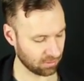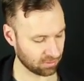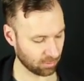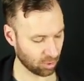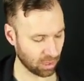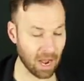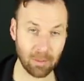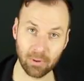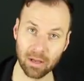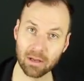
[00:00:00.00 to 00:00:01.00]
so I'm going
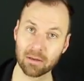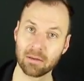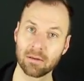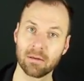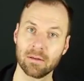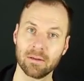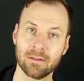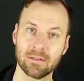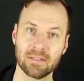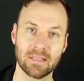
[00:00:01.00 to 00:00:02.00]
up
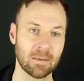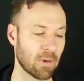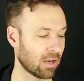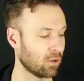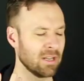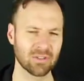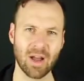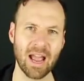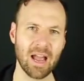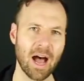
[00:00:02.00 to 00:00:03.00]
to D minor. So
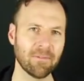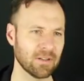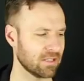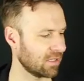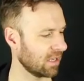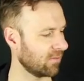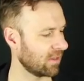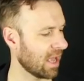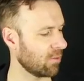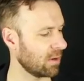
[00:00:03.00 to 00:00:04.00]
I often just think of it
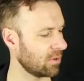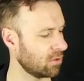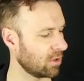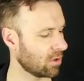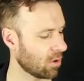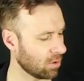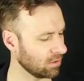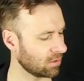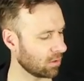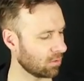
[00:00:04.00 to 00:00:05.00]
that way, but you can
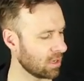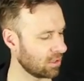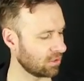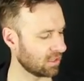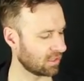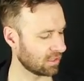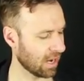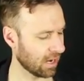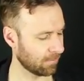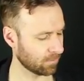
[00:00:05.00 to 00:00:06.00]
also just
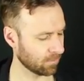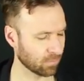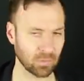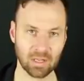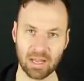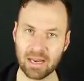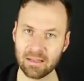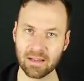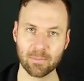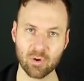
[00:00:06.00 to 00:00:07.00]
say,
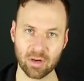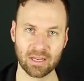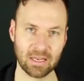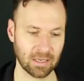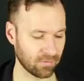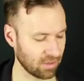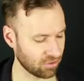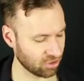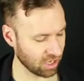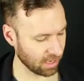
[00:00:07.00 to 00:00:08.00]
anytime you're on any of these
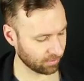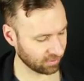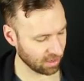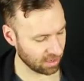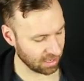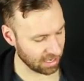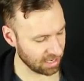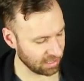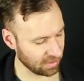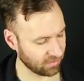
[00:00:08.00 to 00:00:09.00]
shapes,
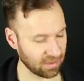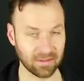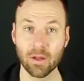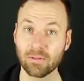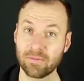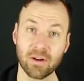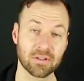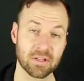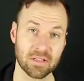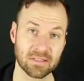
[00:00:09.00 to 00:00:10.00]
any of these notes
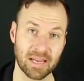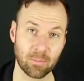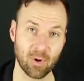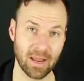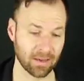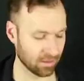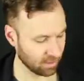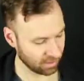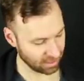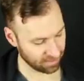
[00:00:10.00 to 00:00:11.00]
function the same way.
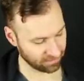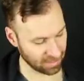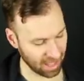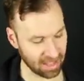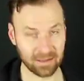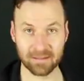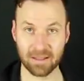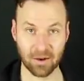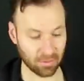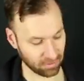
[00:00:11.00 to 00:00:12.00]
If that is
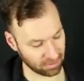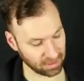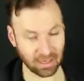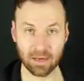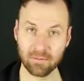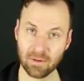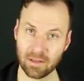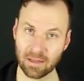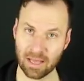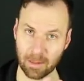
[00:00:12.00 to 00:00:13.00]
the note you're thinking of,
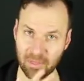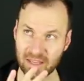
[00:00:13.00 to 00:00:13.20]
and I'm